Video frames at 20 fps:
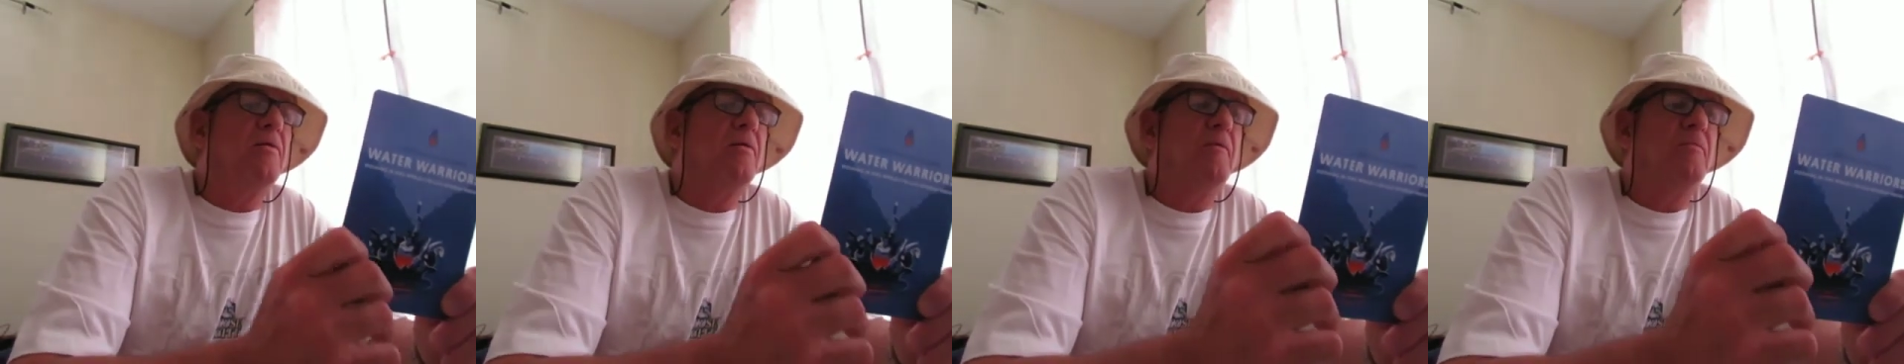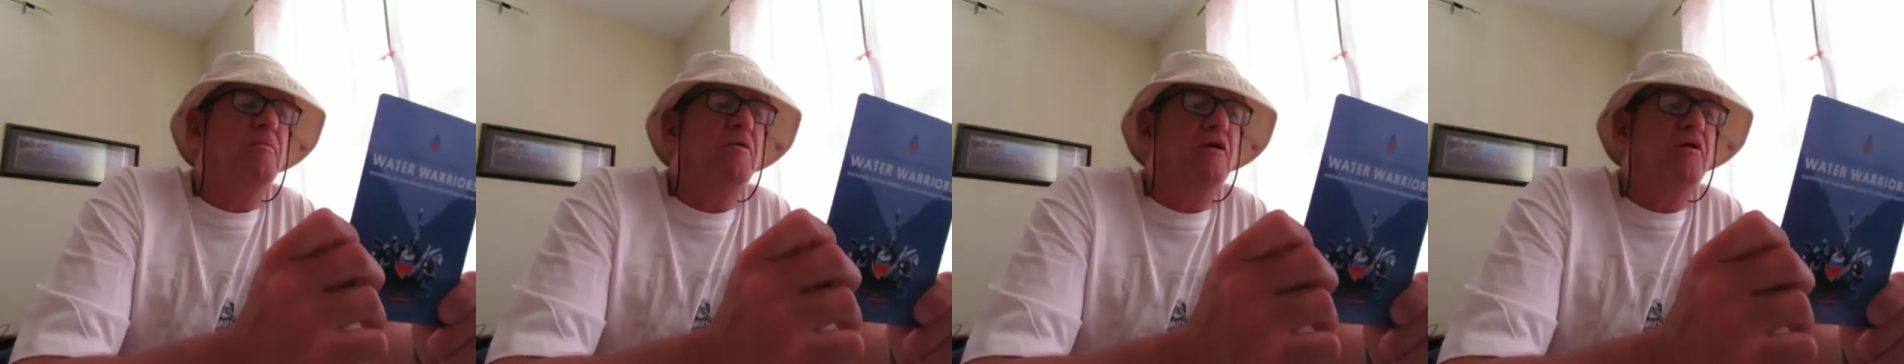
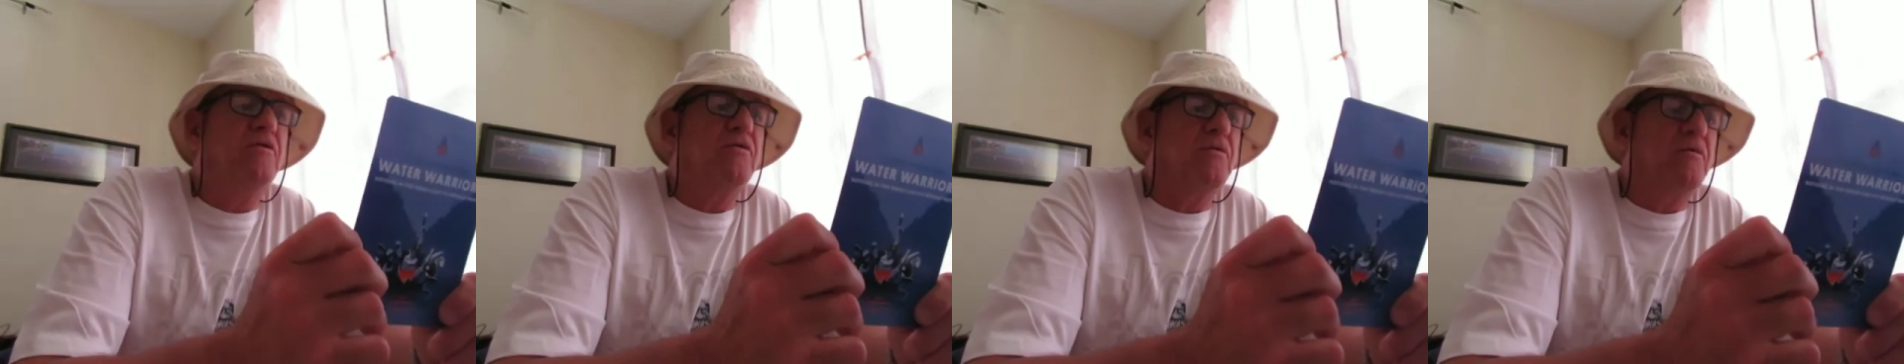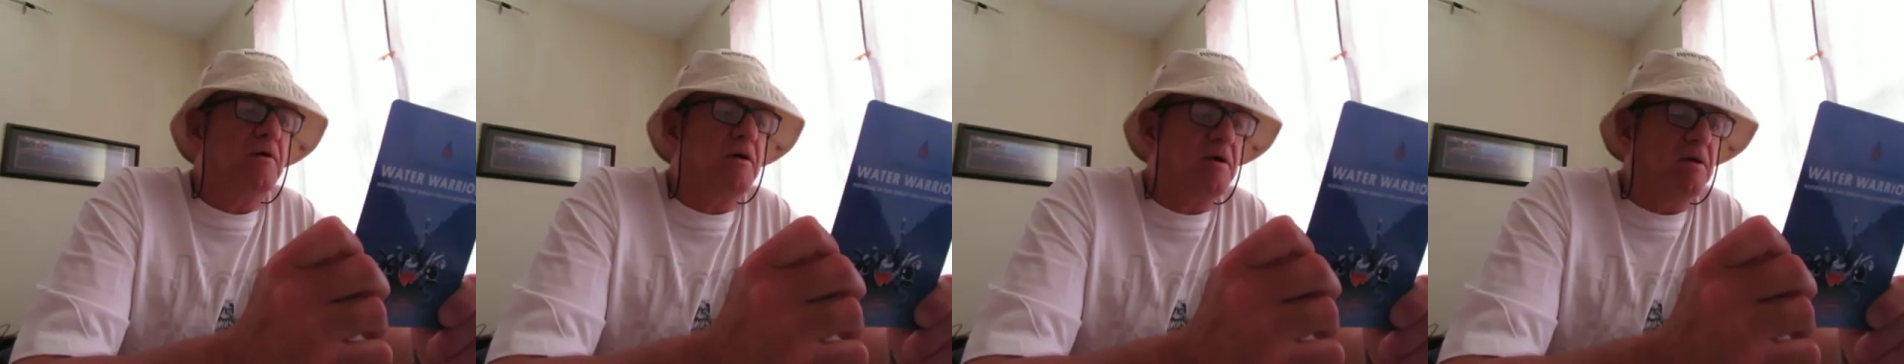New
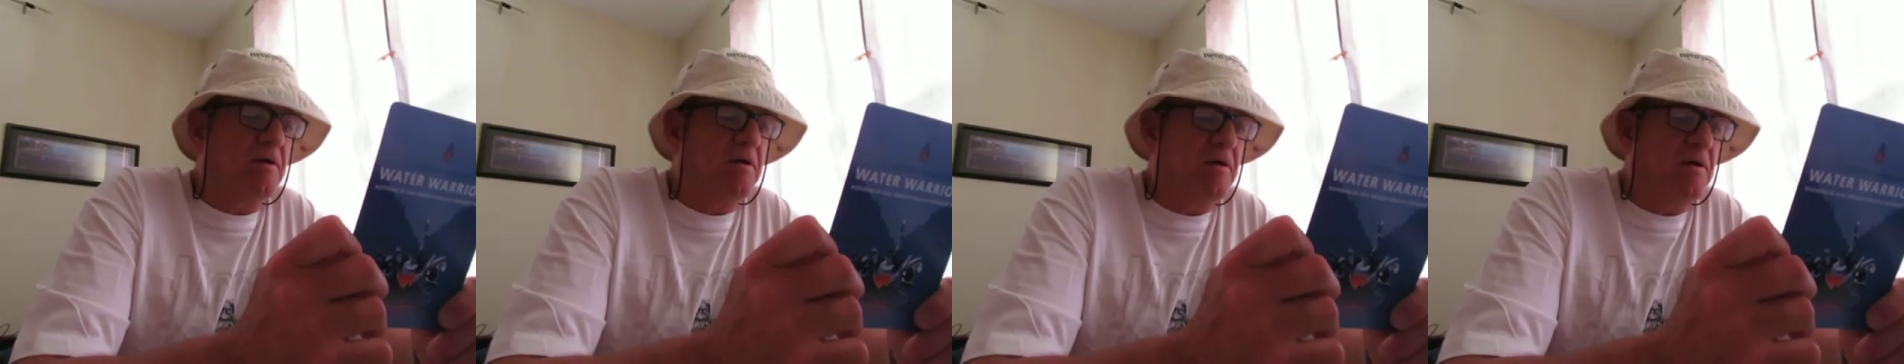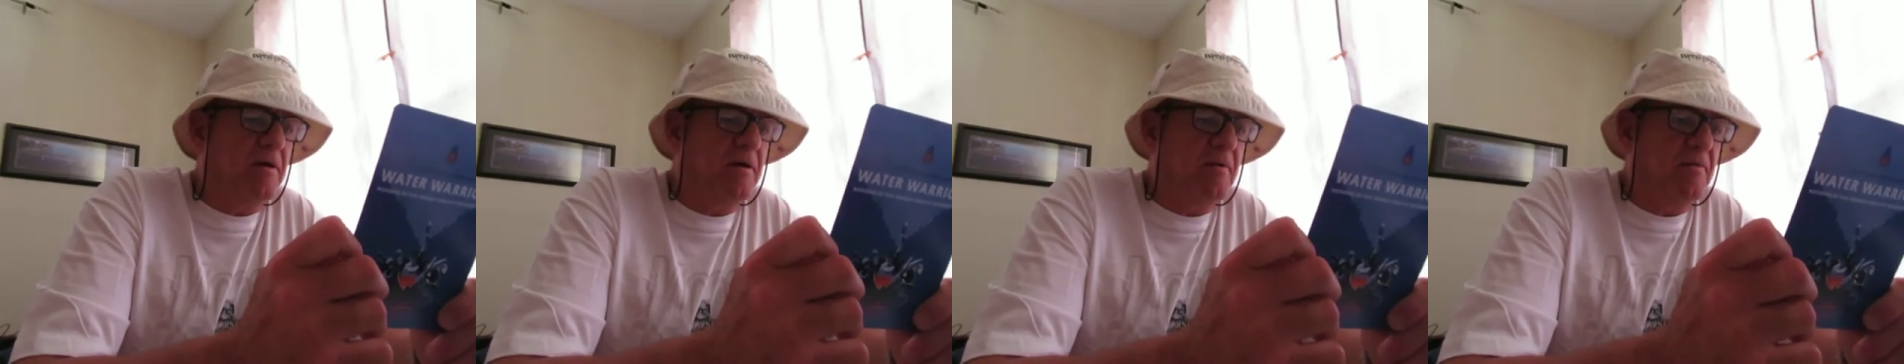Brunswick,
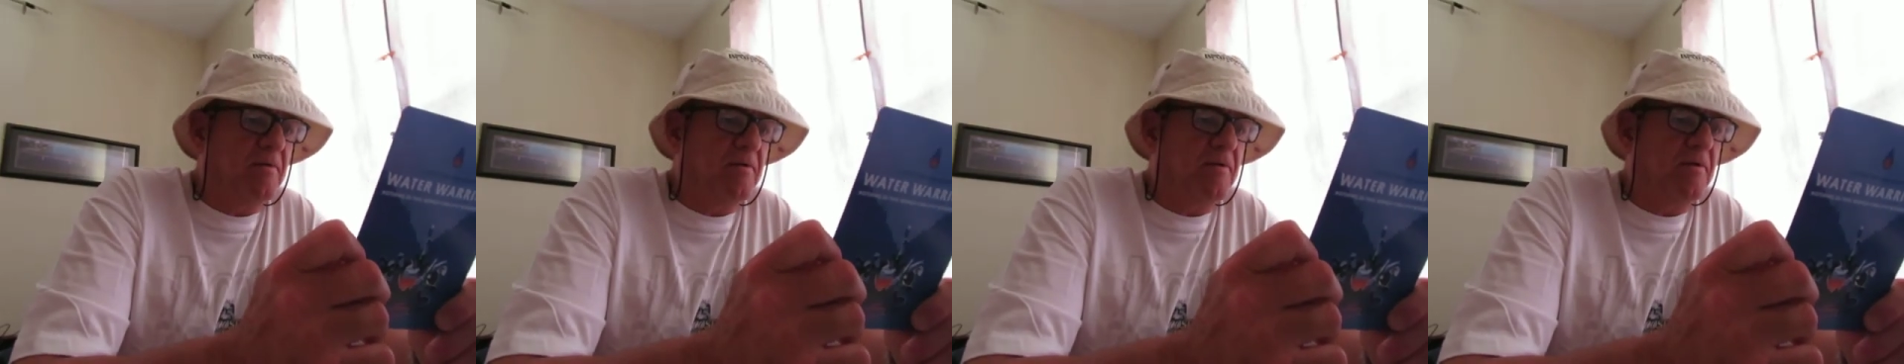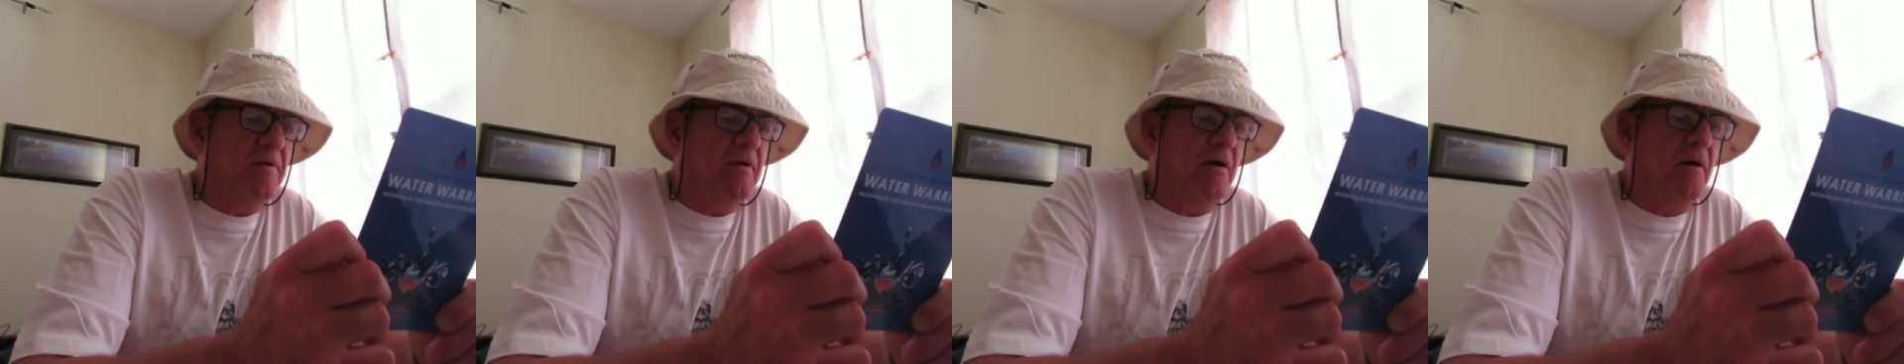yeah.
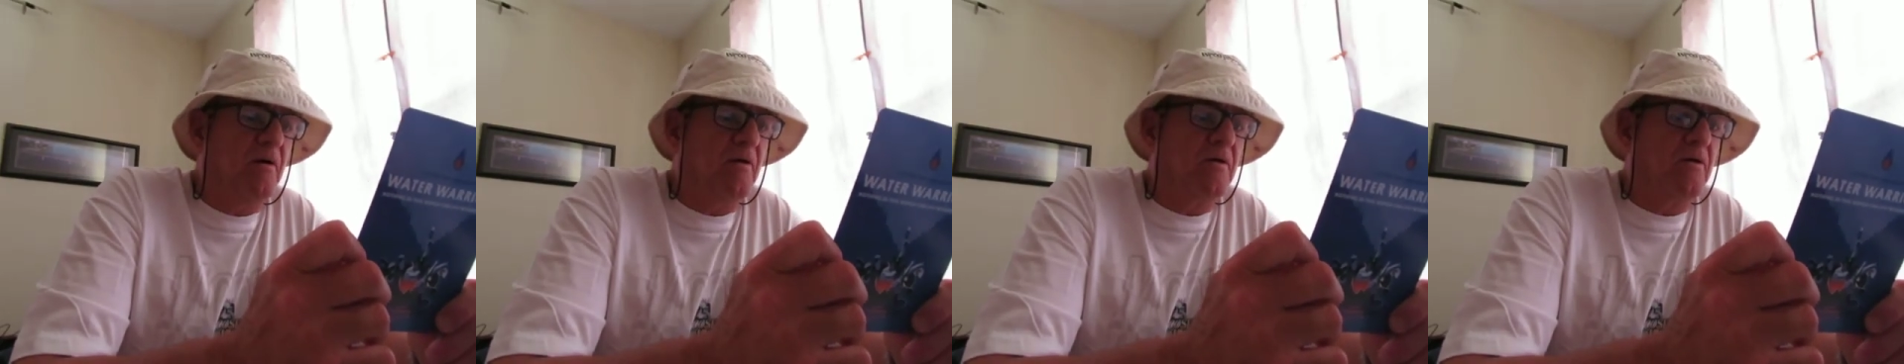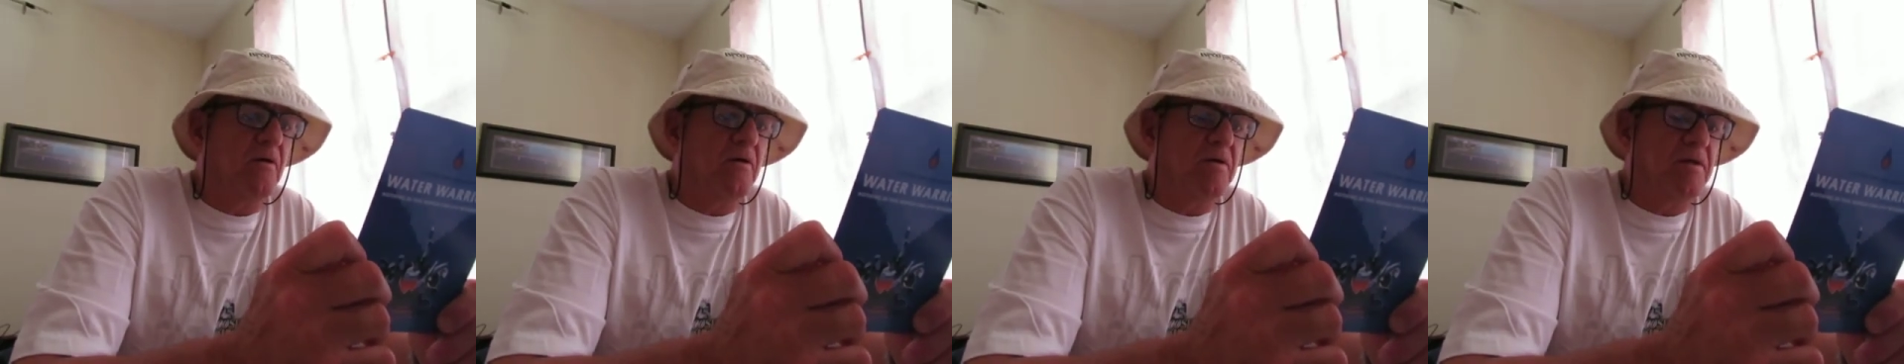
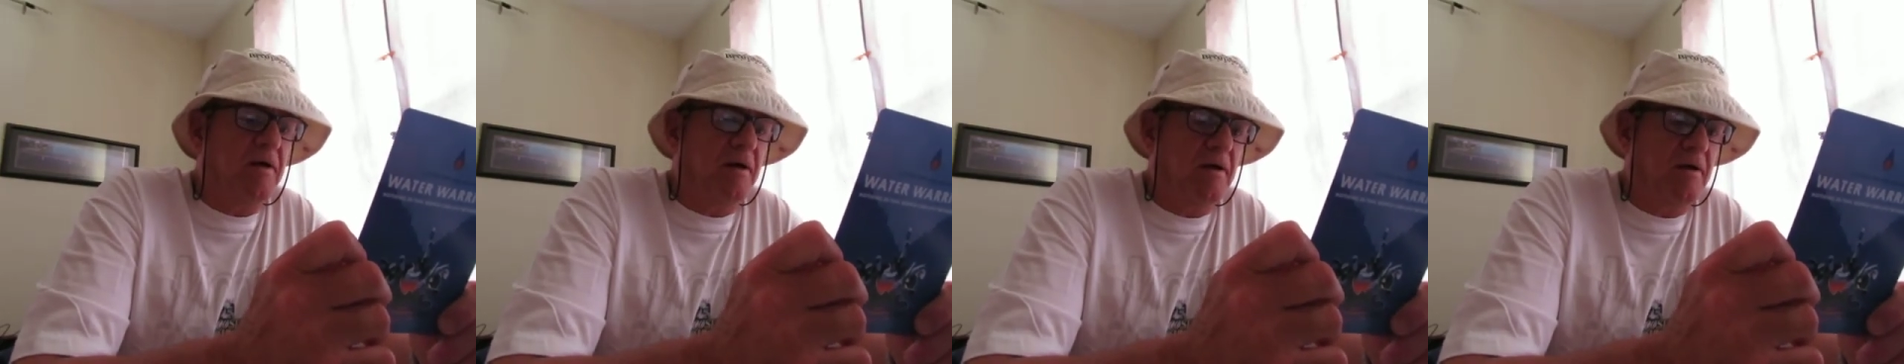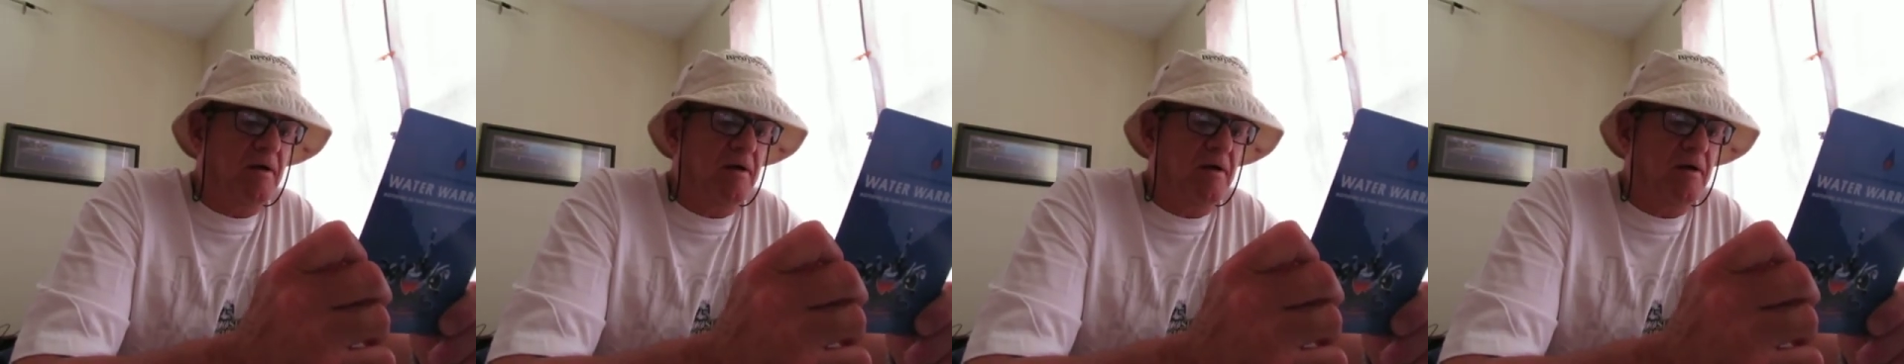all good.